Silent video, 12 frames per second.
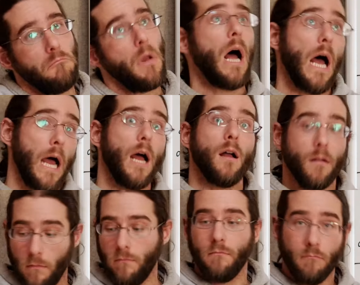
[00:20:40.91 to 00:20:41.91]
Ha
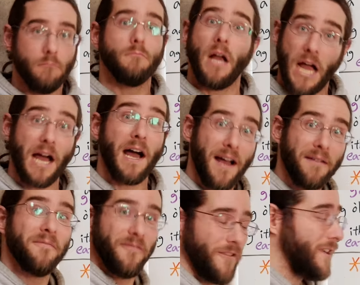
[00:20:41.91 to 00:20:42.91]

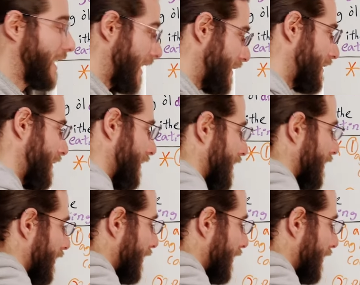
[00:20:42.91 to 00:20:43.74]
for yes.